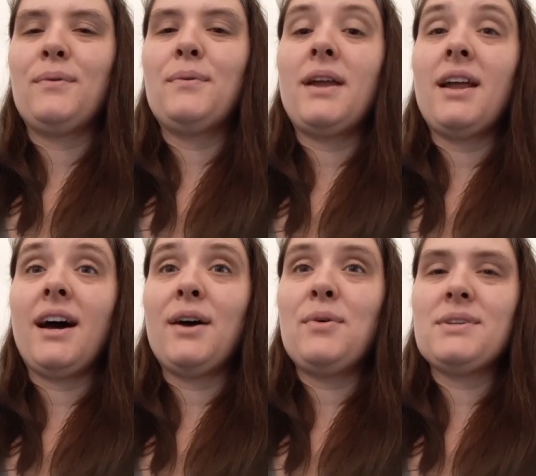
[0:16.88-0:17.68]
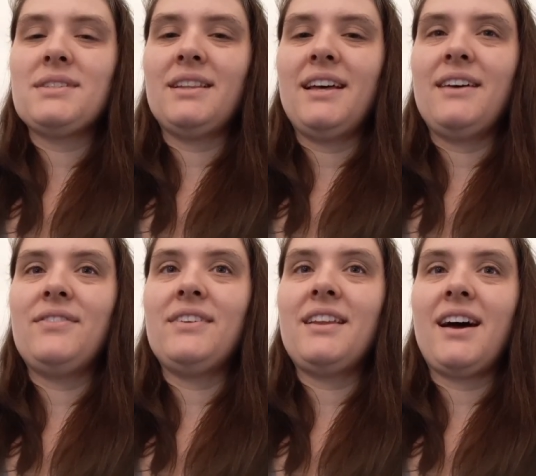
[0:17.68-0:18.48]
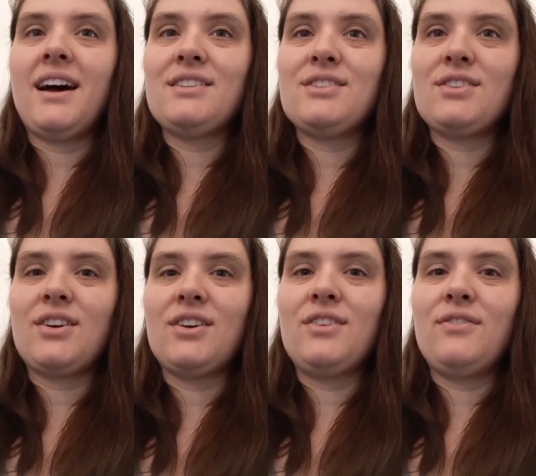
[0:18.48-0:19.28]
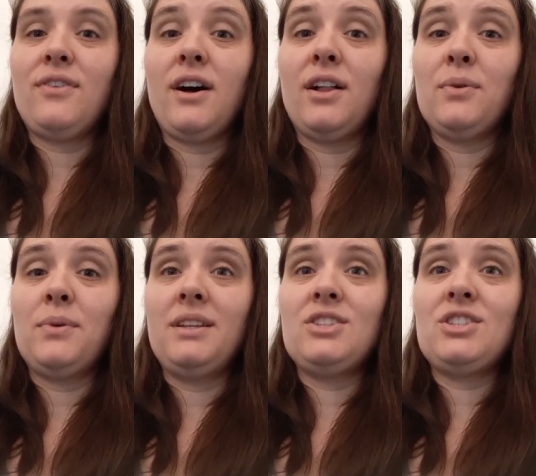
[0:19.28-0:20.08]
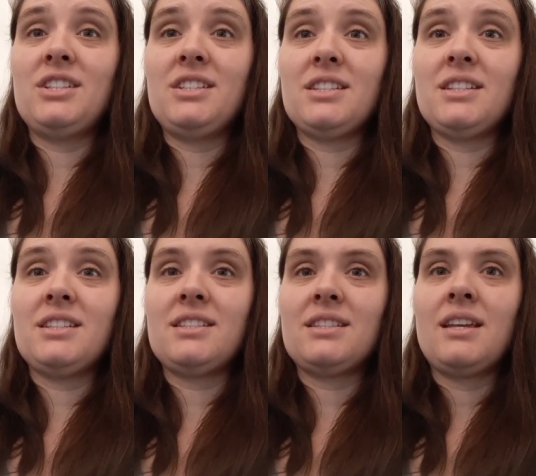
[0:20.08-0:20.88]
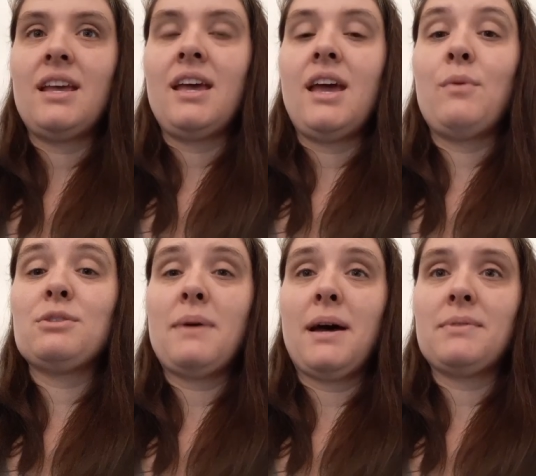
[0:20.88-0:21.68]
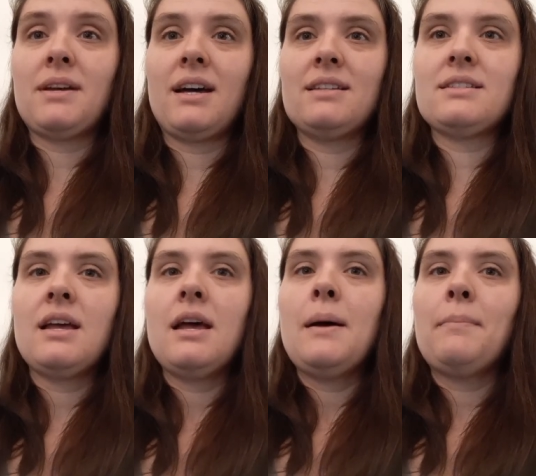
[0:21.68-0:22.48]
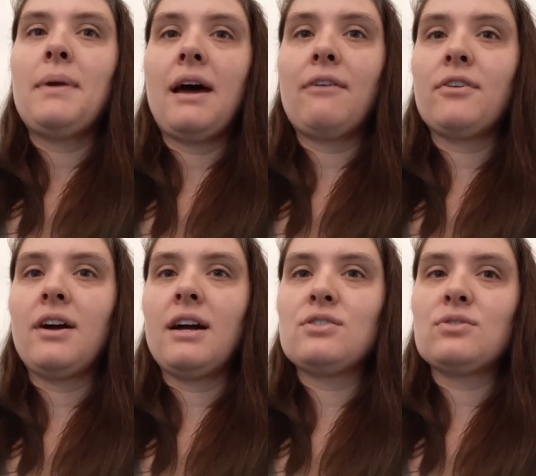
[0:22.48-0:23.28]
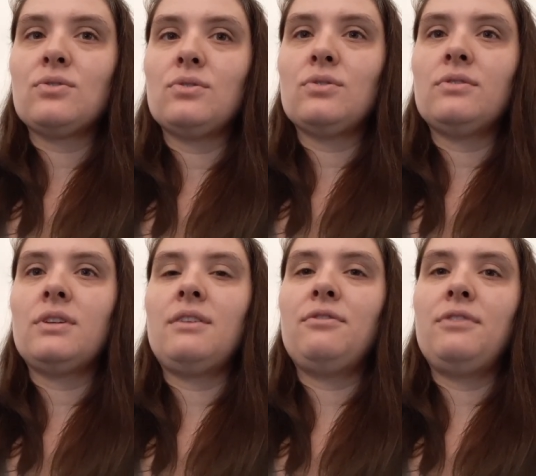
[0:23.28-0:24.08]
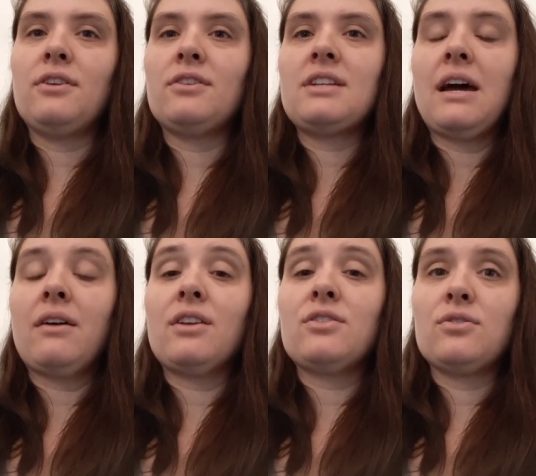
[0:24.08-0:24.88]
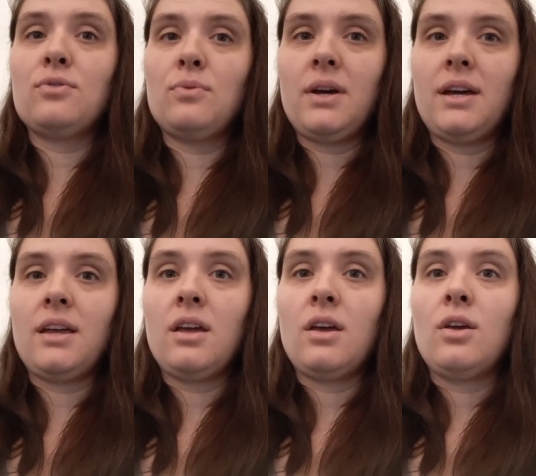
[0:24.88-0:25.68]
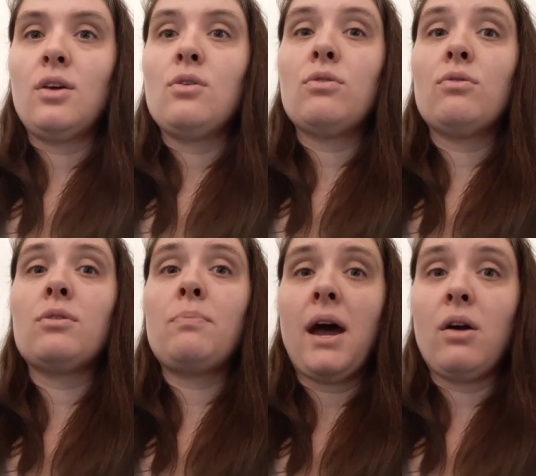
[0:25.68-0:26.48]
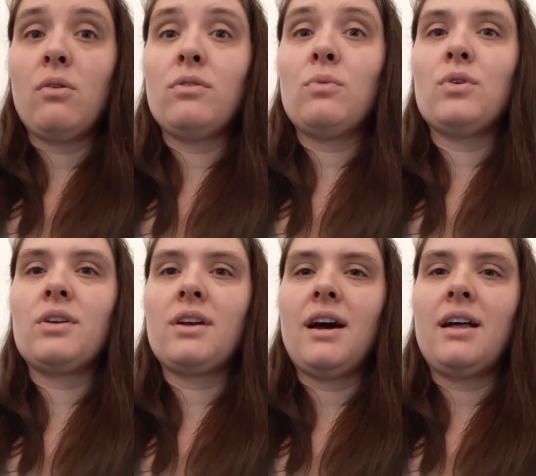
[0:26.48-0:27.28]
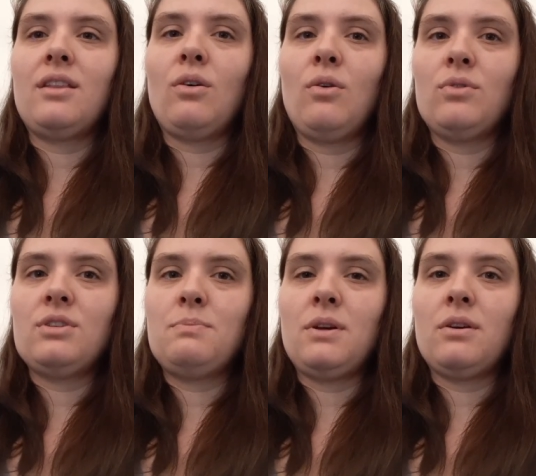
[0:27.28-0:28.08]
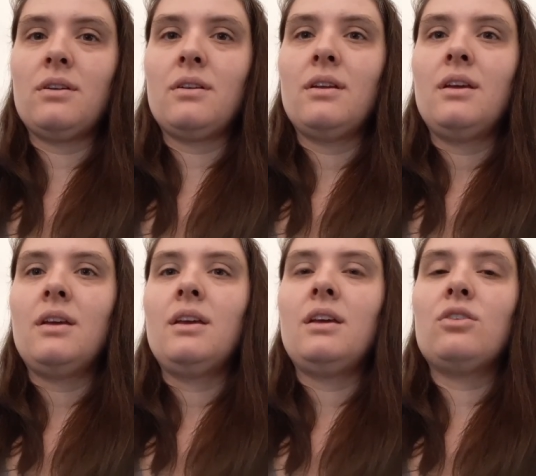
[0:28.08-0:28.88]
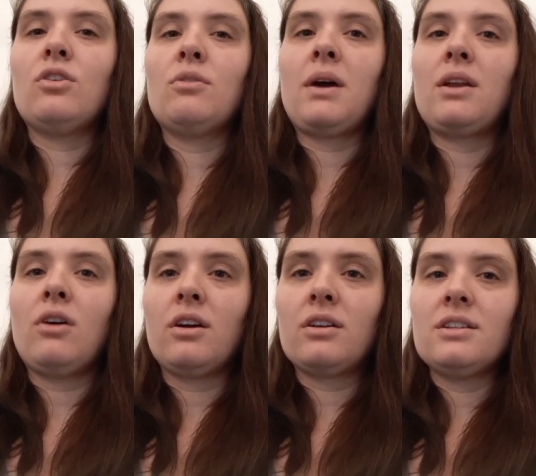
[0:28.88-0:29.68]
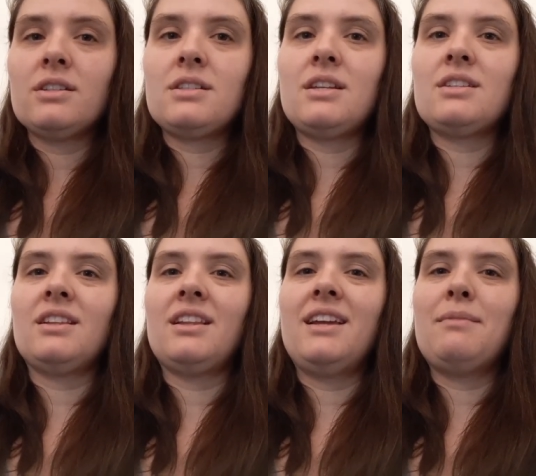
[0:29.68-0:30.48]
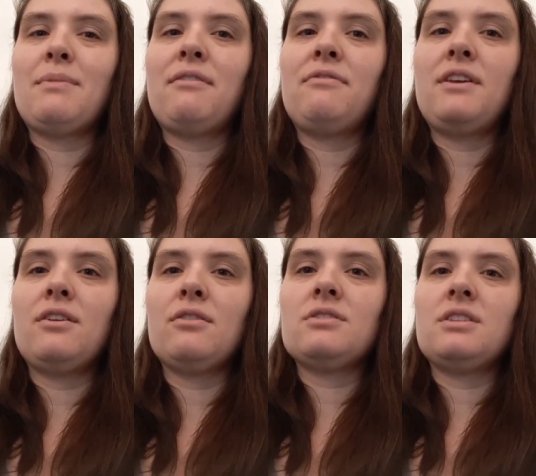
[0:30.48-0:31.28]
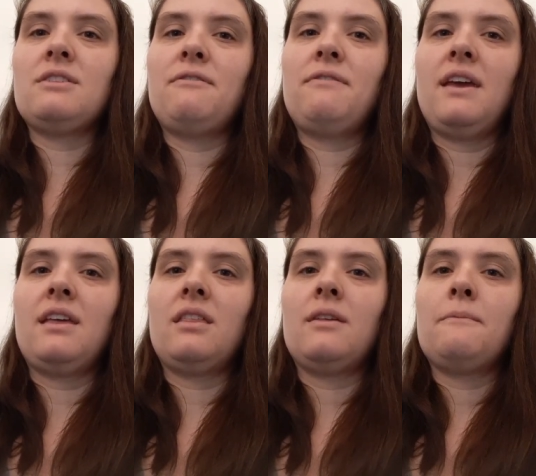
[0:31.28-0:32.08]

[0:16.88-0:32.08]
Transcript: When I was 11, I started following Jesus and was baptized, but after high school, in fear and doubt, I turned away. Through the power of the Word of God and the Holy Spirit, He turned my darkness into light and my fears into faith.